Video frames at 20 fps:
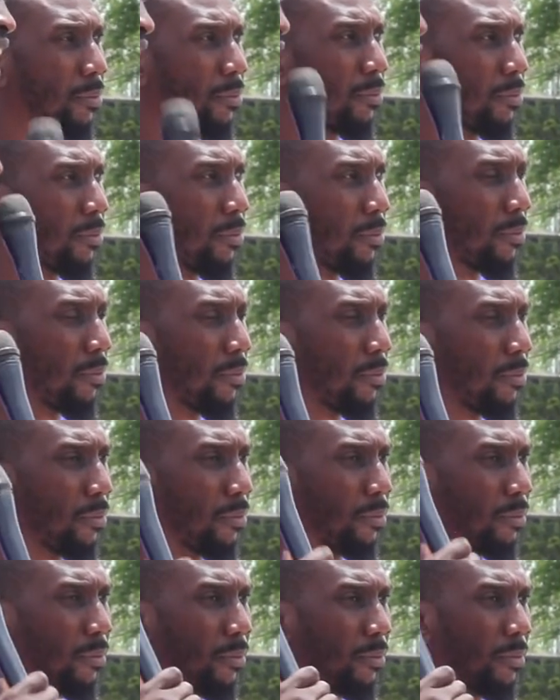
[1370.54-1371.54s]

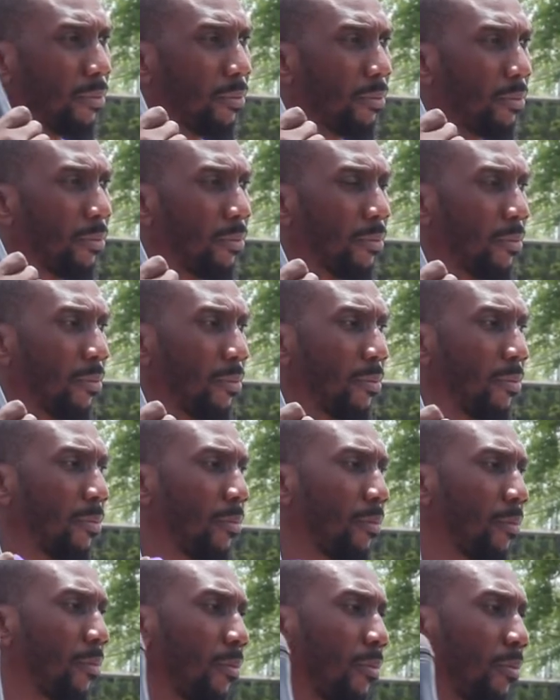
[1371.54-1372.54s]

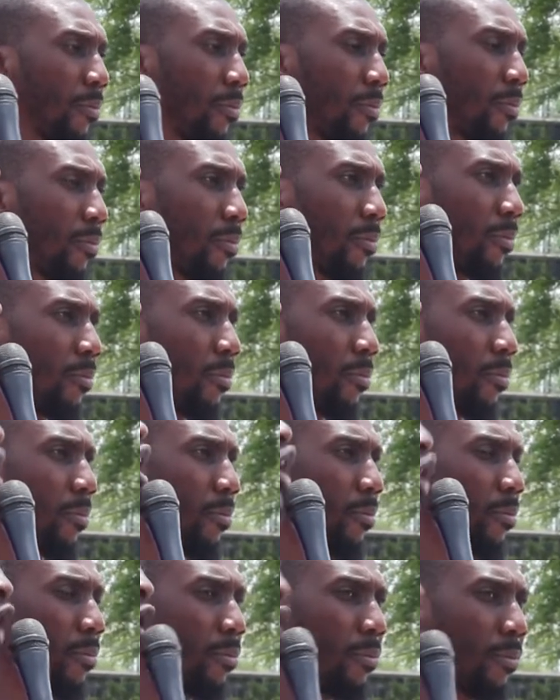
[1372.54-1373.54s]

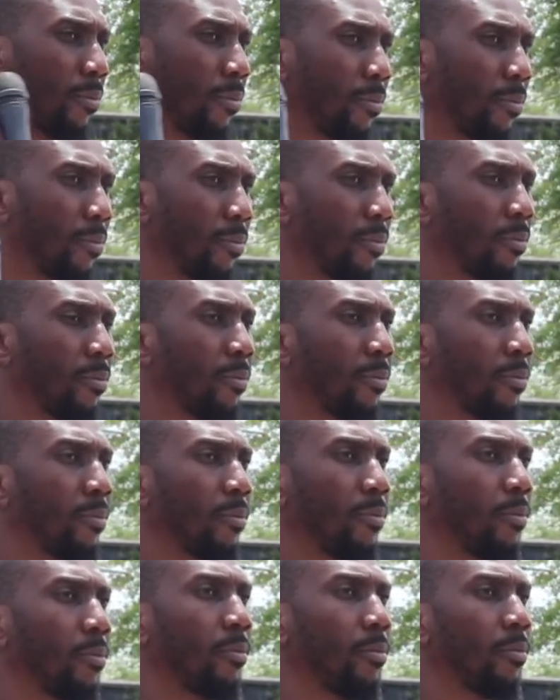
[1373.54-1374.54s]

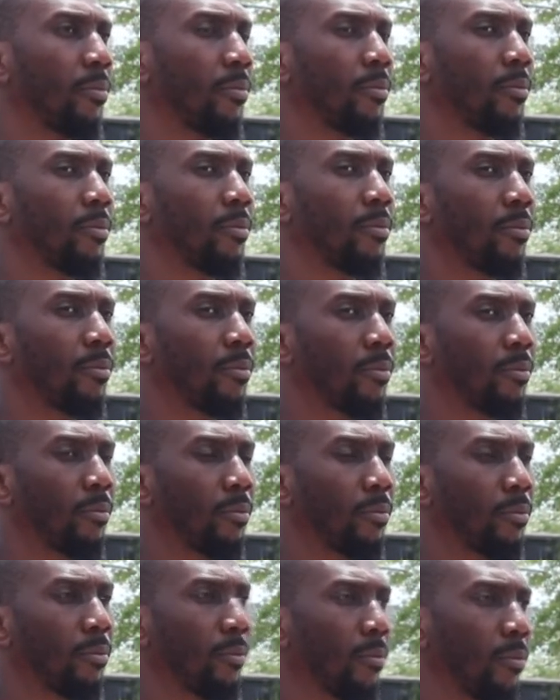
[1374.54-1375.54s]

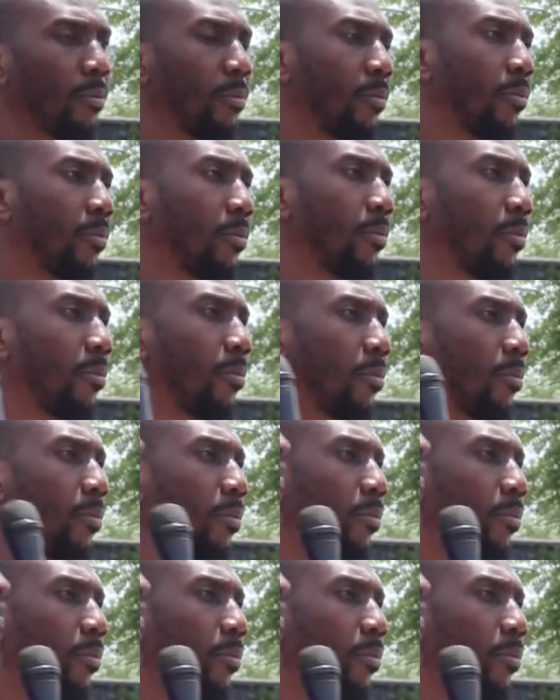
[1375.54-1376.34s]
[no speech]